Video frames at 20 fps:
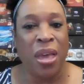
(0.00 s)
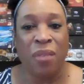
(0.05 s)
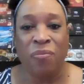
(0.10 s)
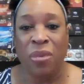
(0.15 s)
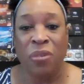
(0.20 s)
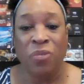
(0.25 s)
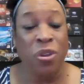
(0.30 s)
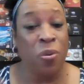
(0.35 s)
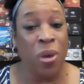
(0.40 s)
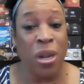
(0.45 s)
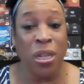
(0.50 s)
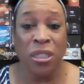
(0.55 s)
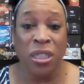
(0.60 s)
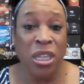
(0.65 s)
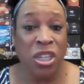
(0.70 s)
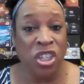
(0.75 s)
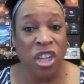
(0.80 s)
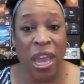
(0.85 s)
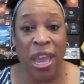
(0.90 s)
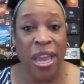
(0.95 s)
Well, if you want to see
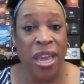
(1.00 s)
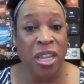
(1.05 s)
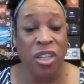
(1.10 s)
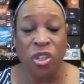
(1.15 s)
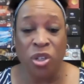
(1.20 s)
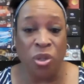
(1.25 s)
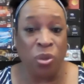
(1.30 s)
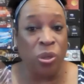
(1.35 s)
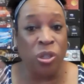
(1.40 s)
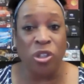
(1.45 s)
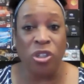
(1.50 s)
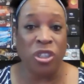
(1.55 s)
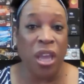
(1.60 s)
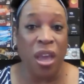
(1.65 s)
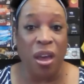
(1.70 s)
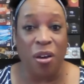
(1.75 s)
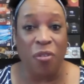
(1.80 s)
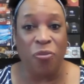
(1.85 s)
change, do it yourself,